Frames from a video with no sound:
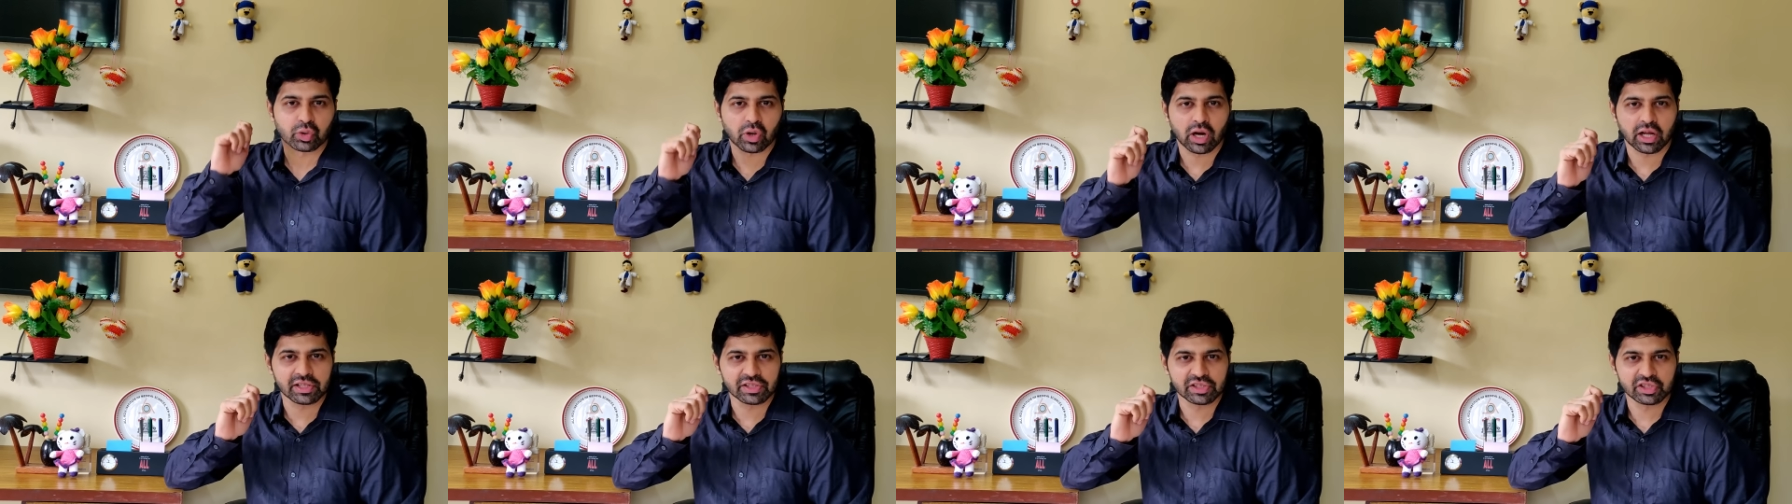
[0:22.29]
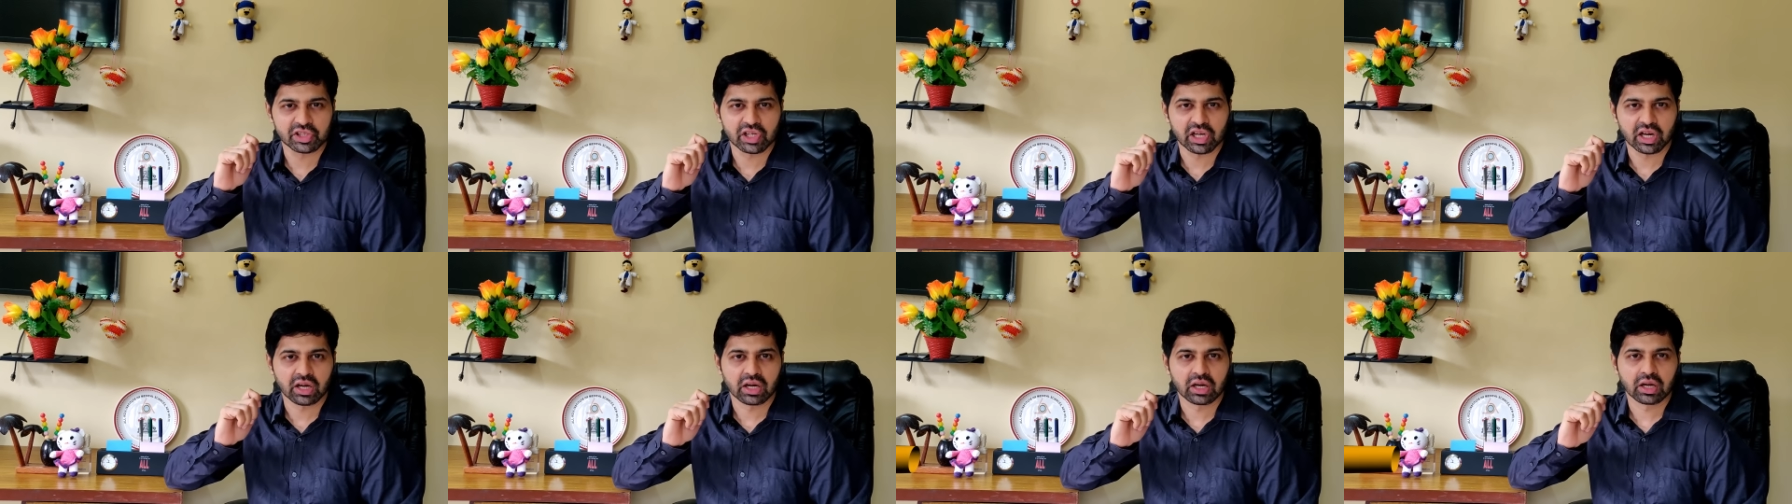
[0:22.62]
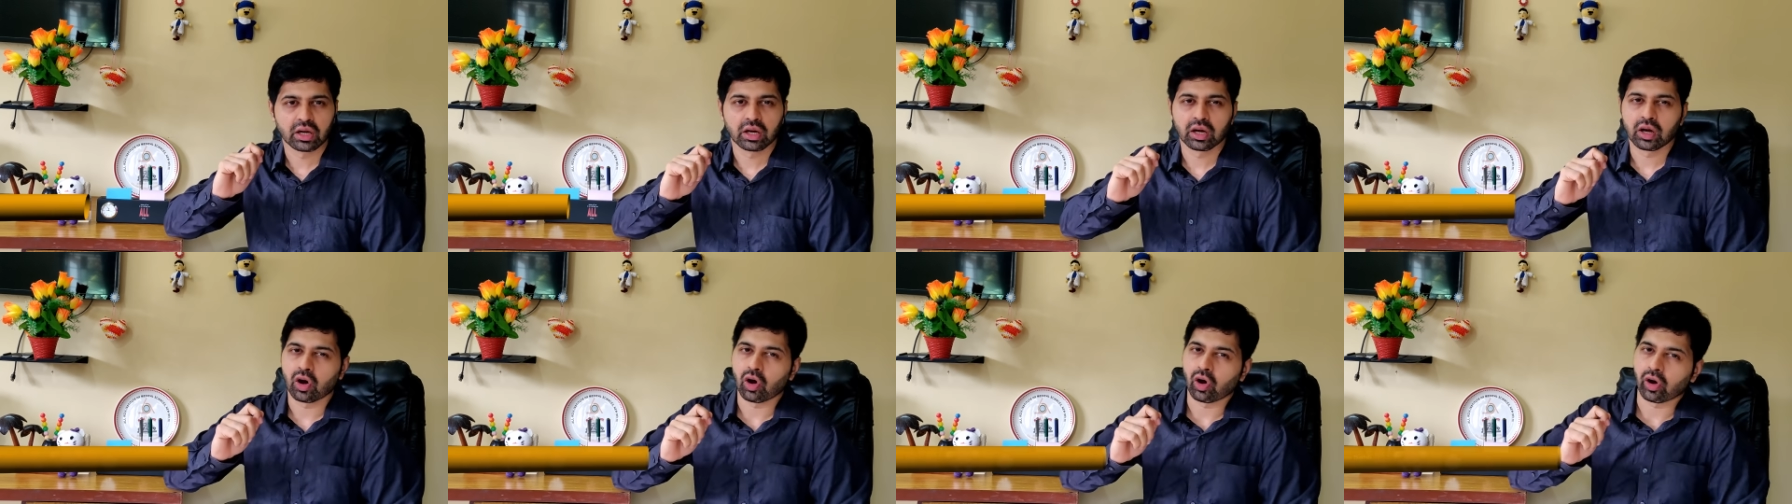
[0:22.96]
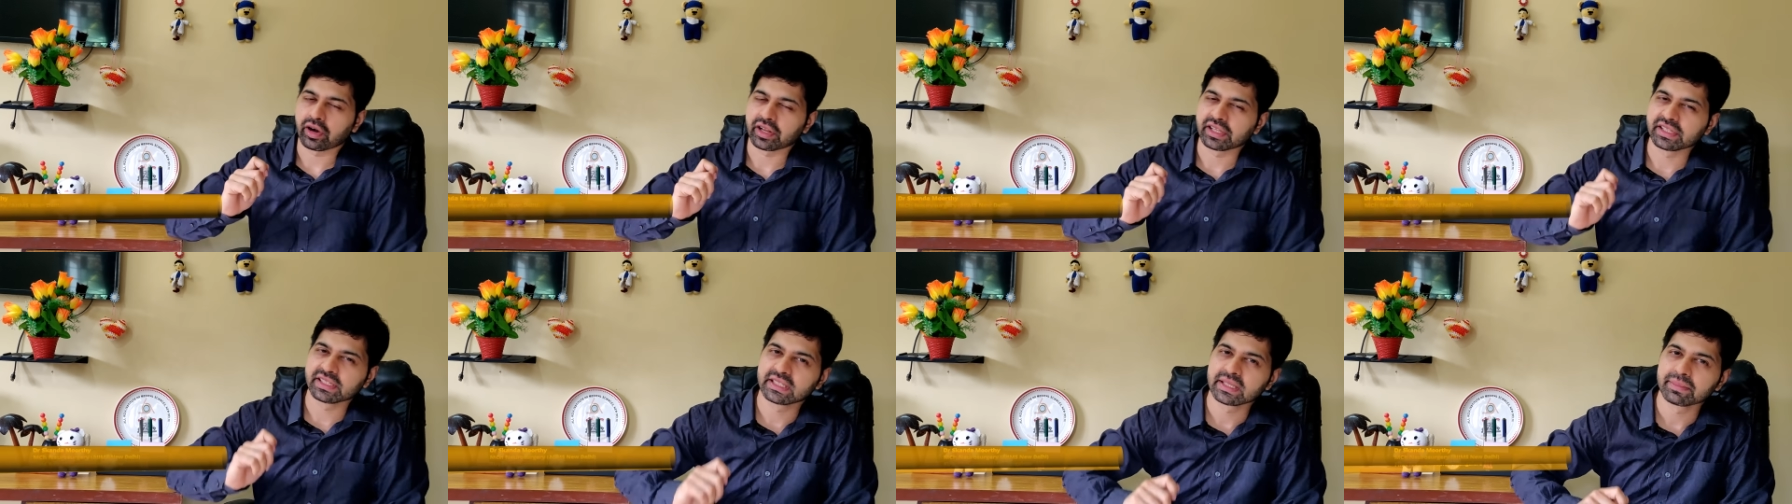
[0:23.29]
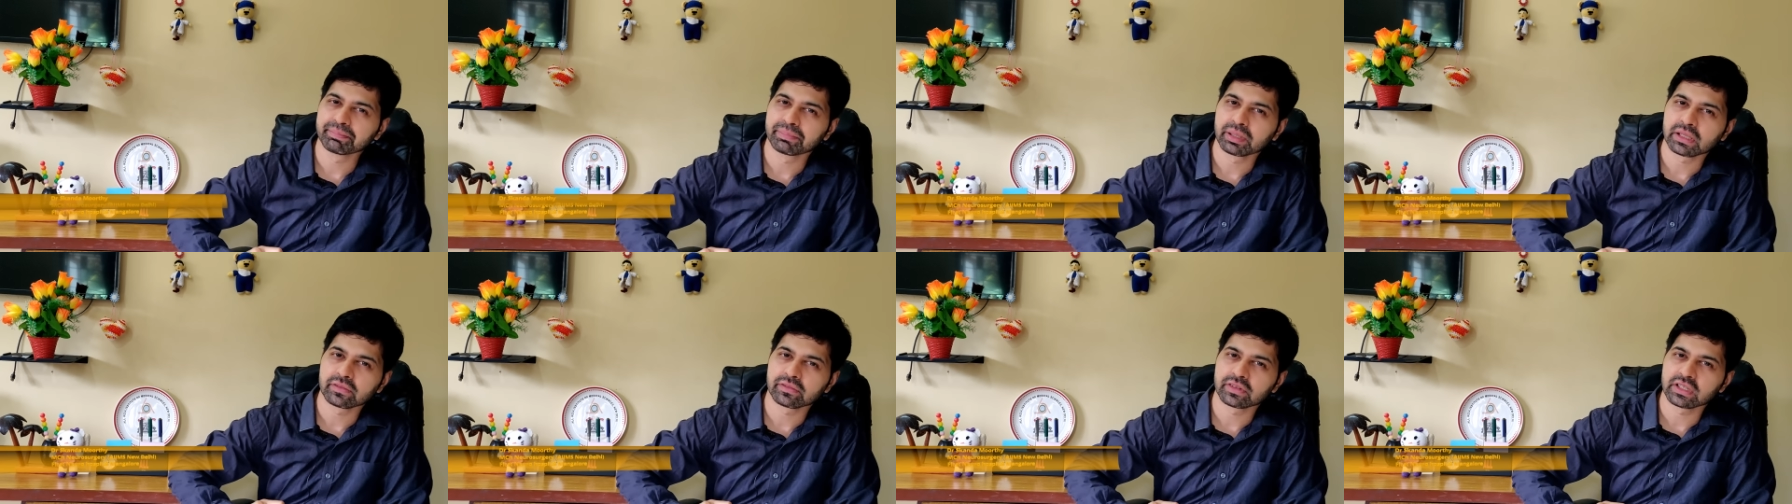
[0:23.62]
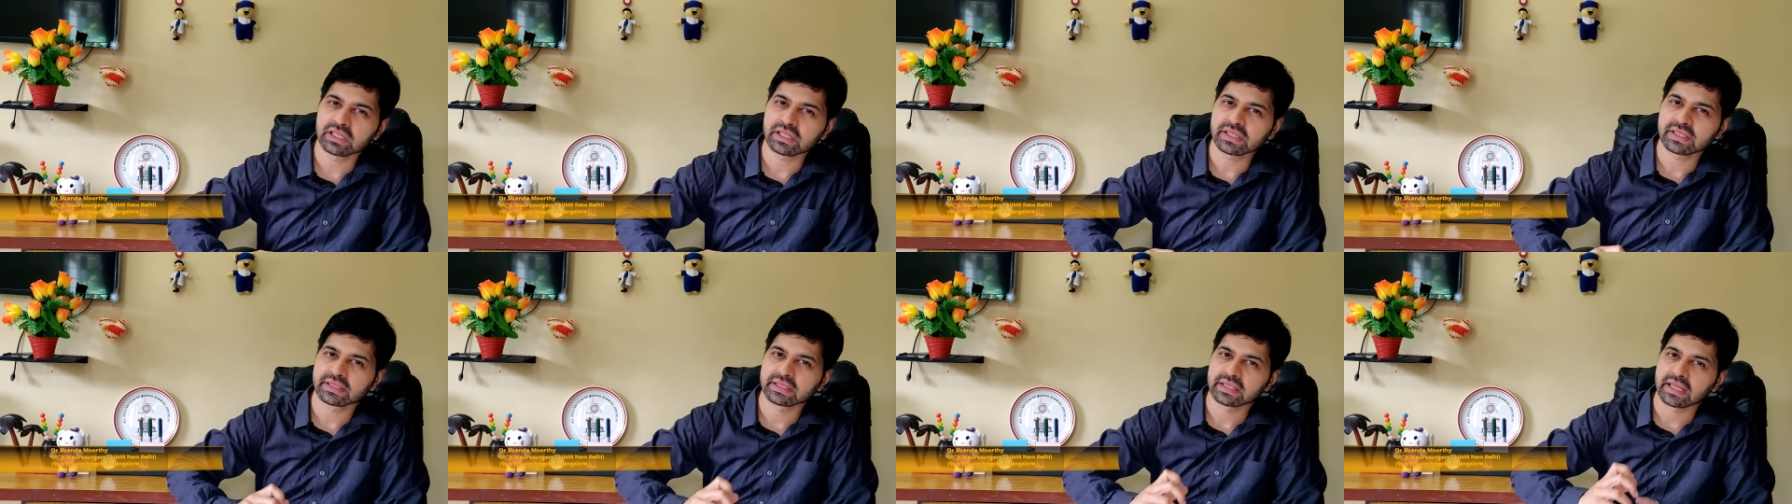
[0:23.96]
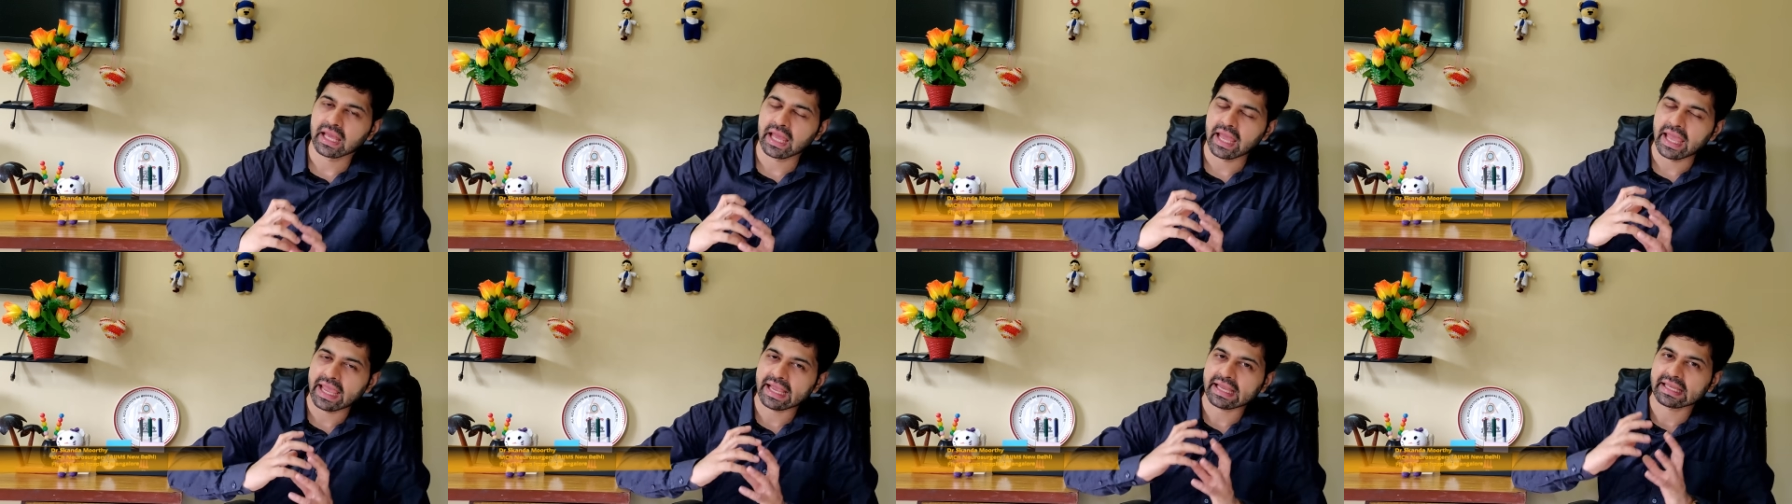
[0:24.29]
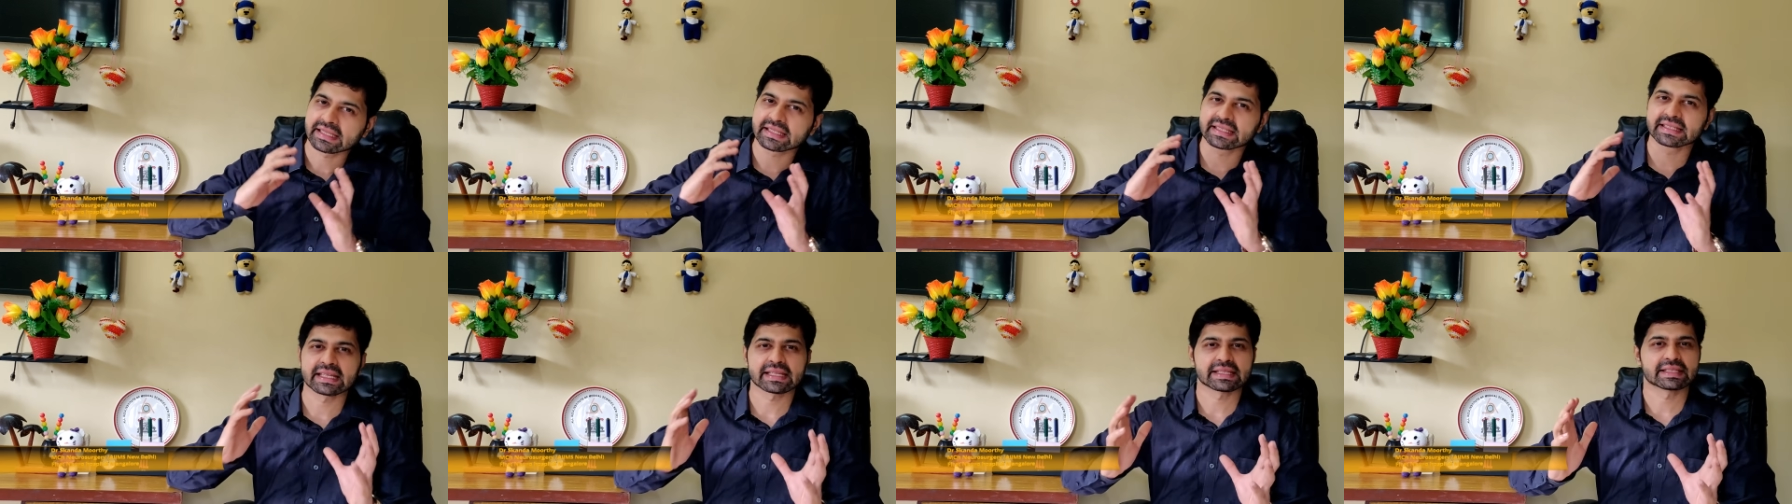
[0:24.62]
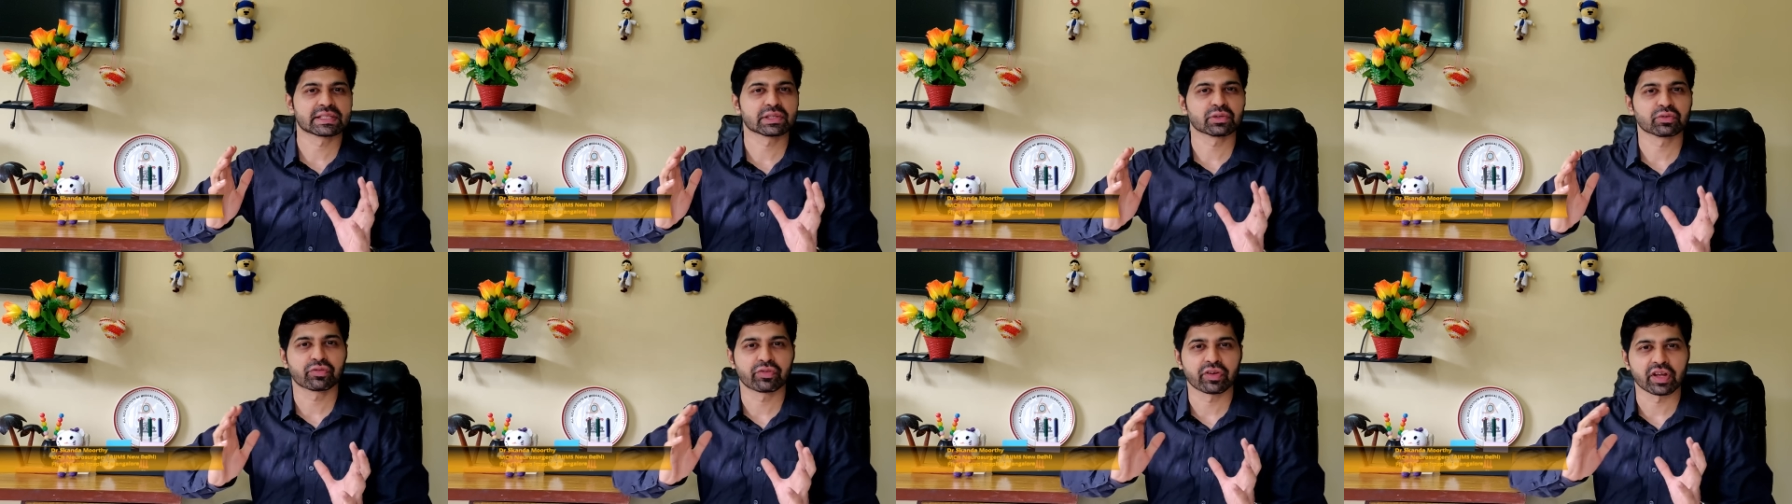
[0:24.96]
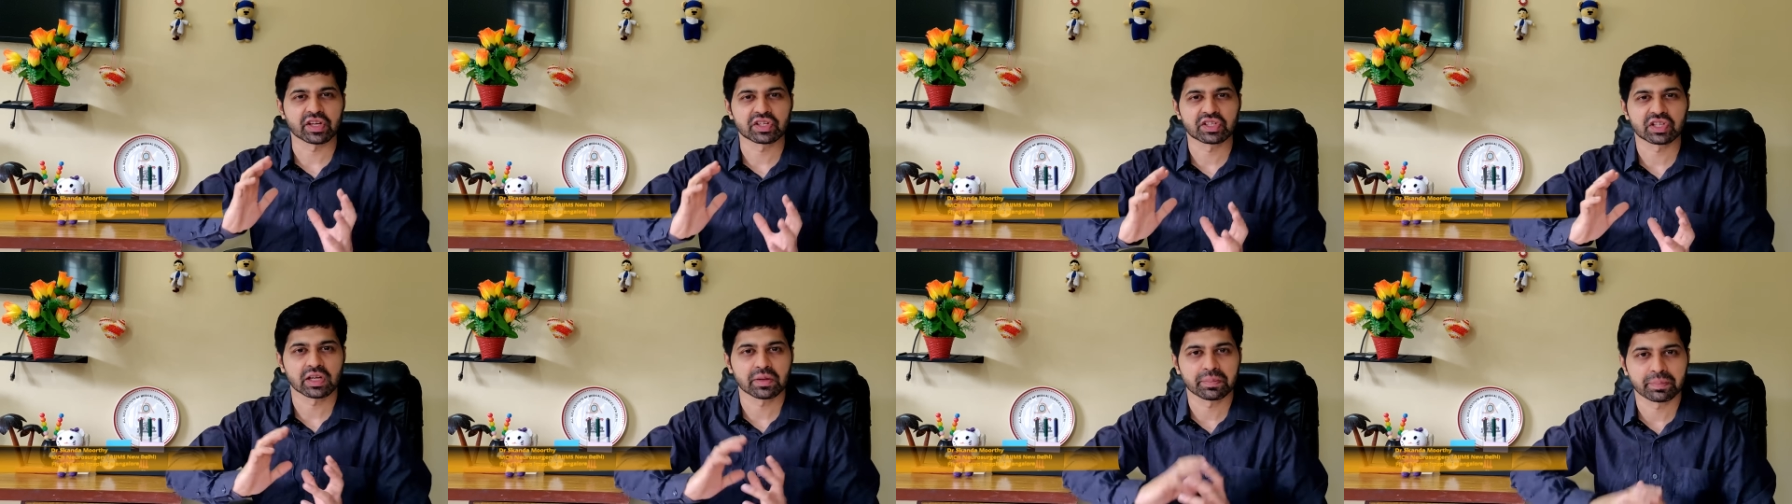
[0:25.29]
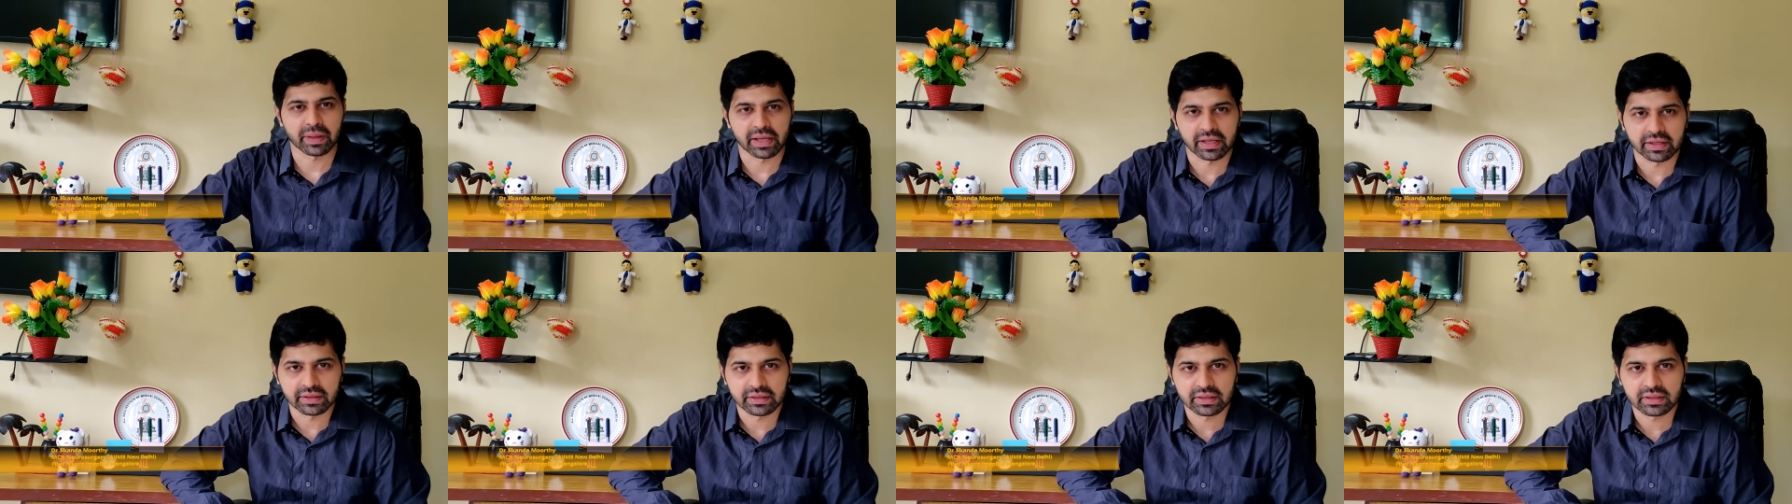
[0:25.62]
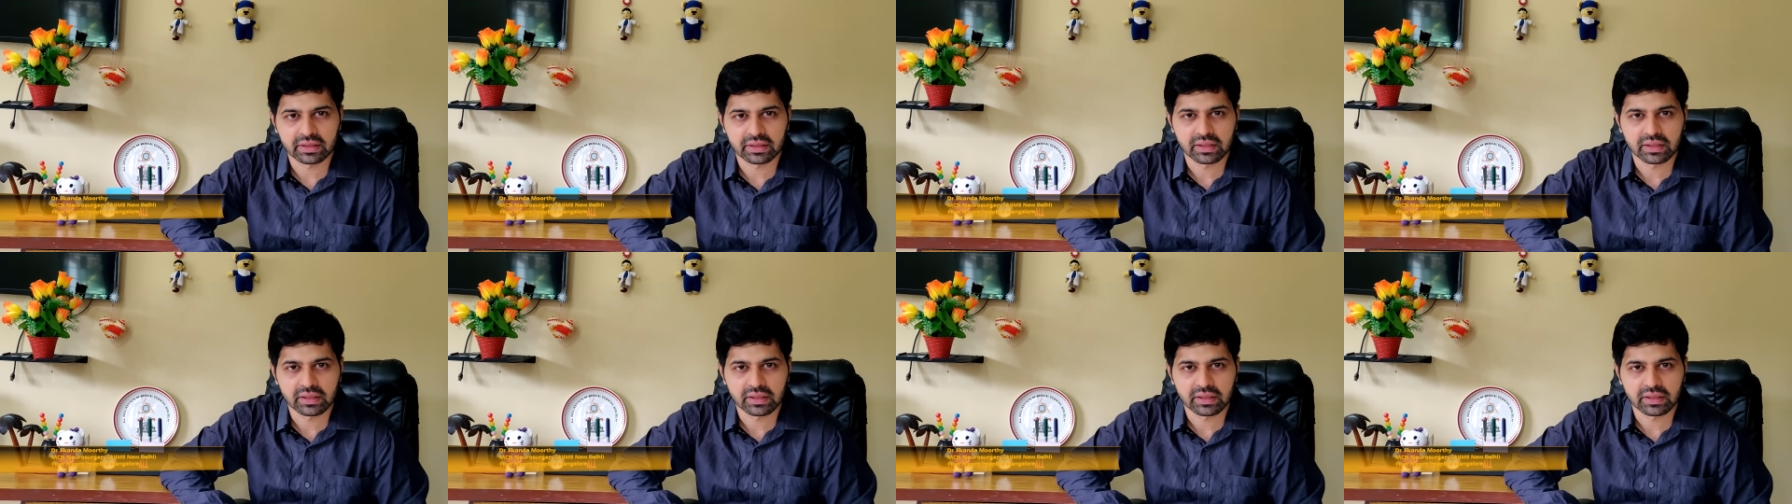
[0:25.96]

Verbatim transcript: neuralgia, or in simple words, excessive facial pain,